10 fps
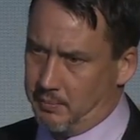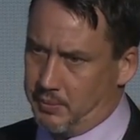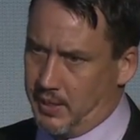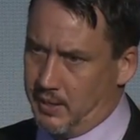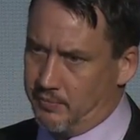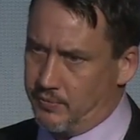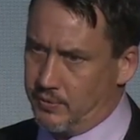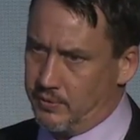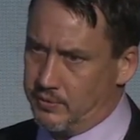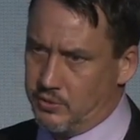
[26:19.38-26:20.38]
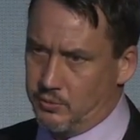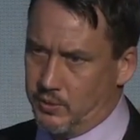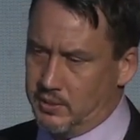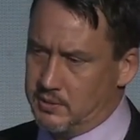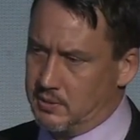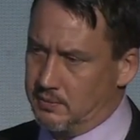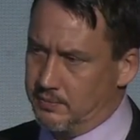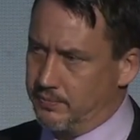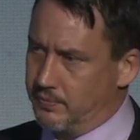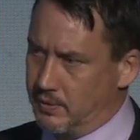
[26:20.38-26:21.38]
plan for 2 weeks of,
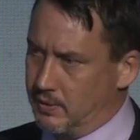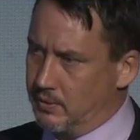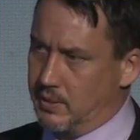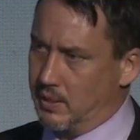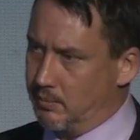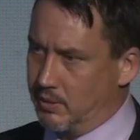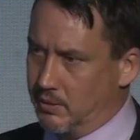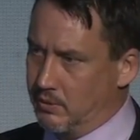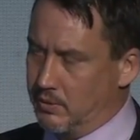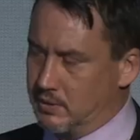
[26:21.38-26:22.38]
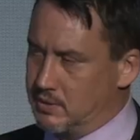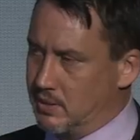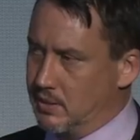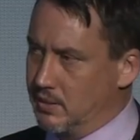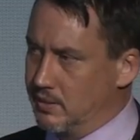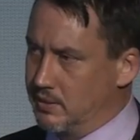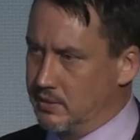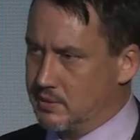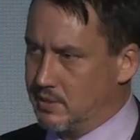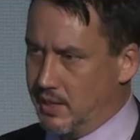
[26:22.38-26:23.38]
okay, I'm going to go to extended
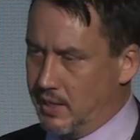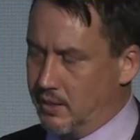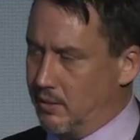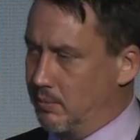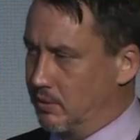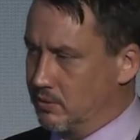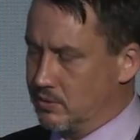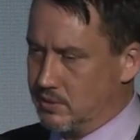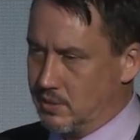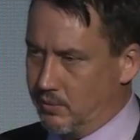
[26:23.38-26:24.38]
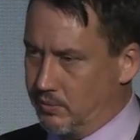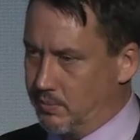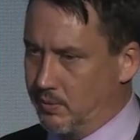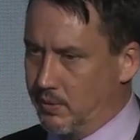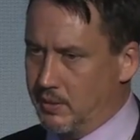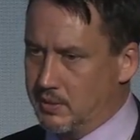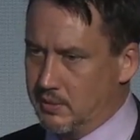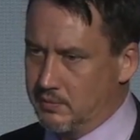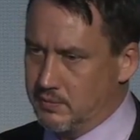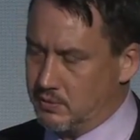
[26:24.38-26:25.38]
stay, or I'm going to go stay with my
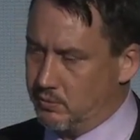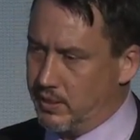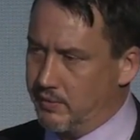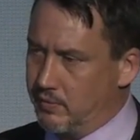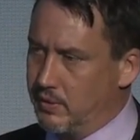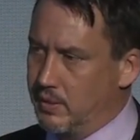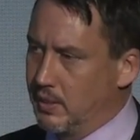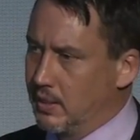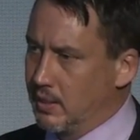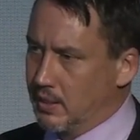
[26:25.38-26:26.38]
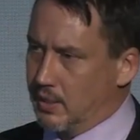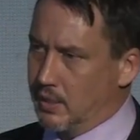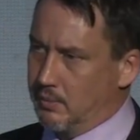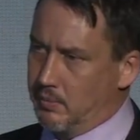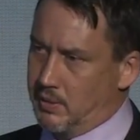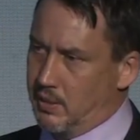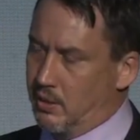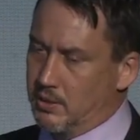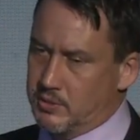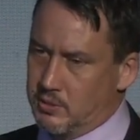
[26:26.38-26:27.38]
relatives or whatever. And then
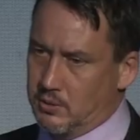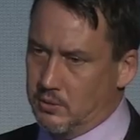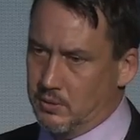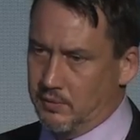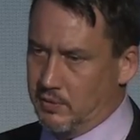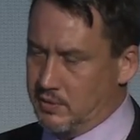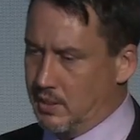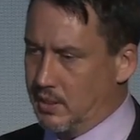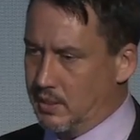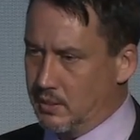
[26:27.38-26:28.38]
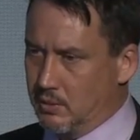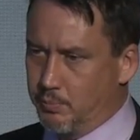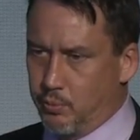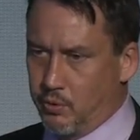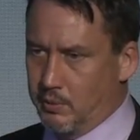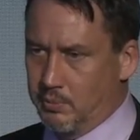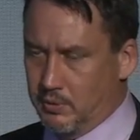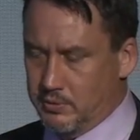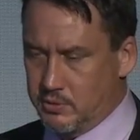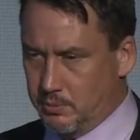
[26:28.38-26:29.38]
also, if there's any
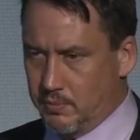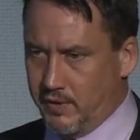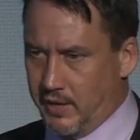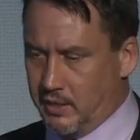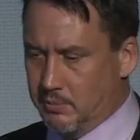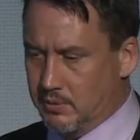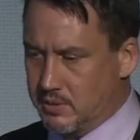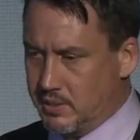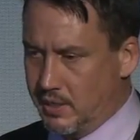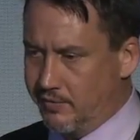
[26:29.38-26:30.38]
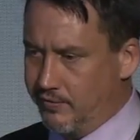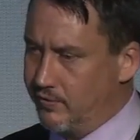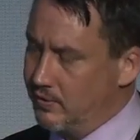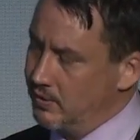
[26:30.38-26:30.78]
portable, super valuable stuff,